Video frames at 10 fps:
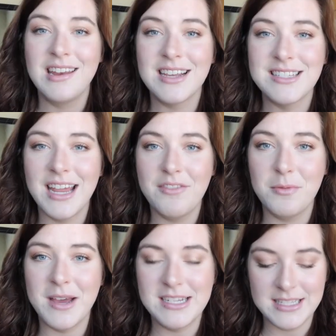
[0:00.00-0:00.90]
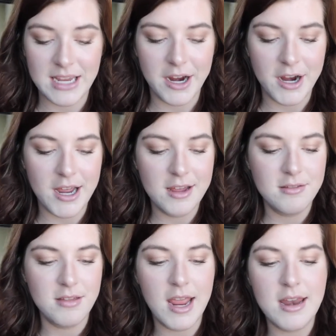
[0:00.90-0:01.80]
Next I have a
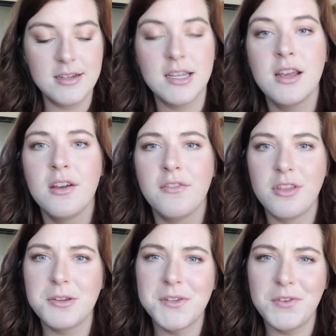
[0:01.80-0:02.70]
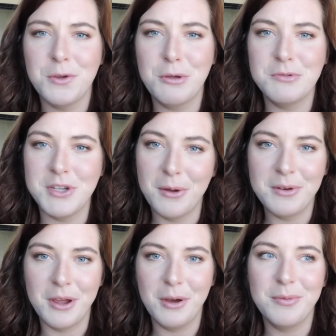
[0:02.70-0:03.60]
mascara, and for those of you who
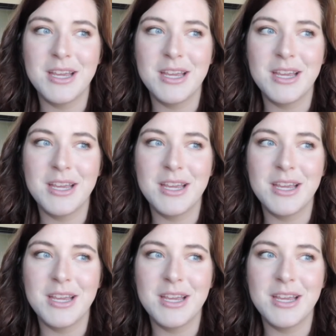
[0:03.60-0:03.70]
don't know,